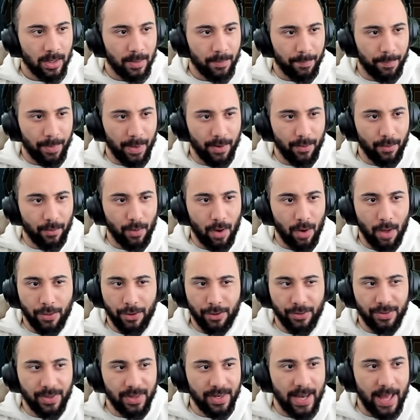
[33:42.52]
But
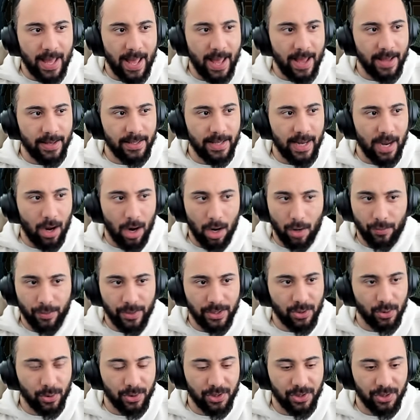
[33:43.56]
other than that, yeah, our
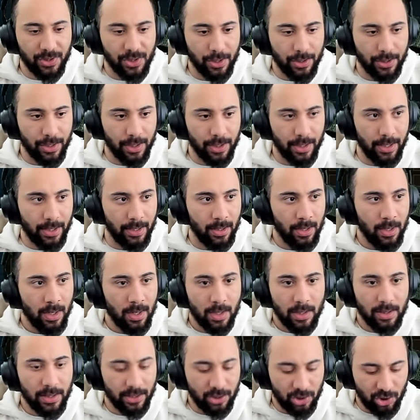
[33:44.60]
resources are good.
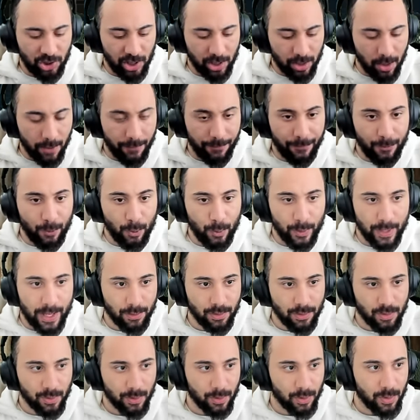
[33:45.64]
Let's check our food
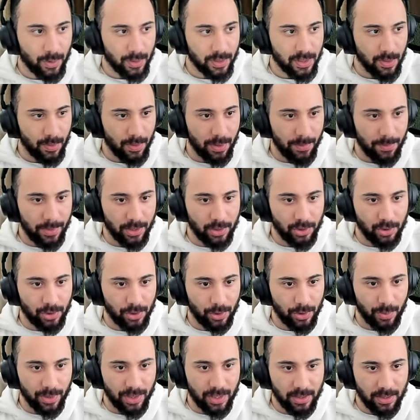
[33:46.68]
outs real quick. So I want to make
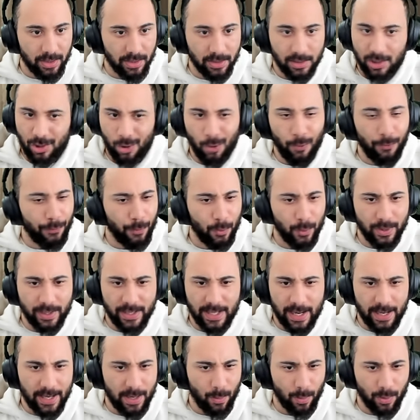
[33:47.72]
sure when the two food a
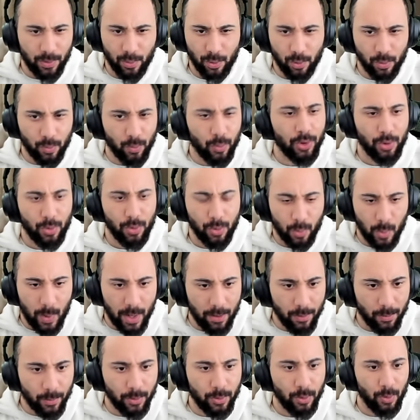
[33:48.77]
day, yeah, we're doing we're doing
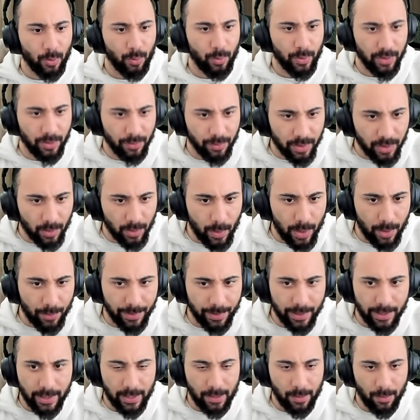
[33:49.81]
well. We're doing really really well
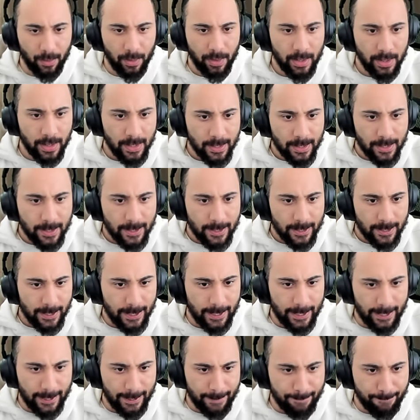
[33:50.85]
right now.
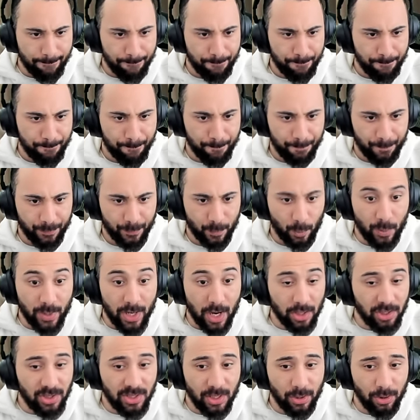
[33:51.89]
Um, we
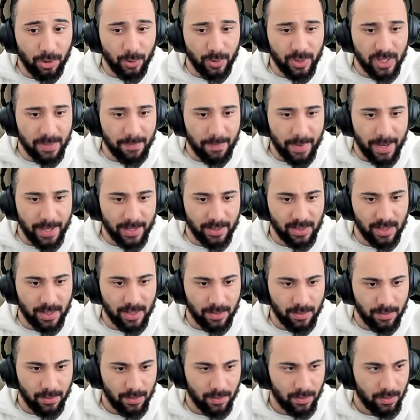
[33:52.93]
are still losing medicine.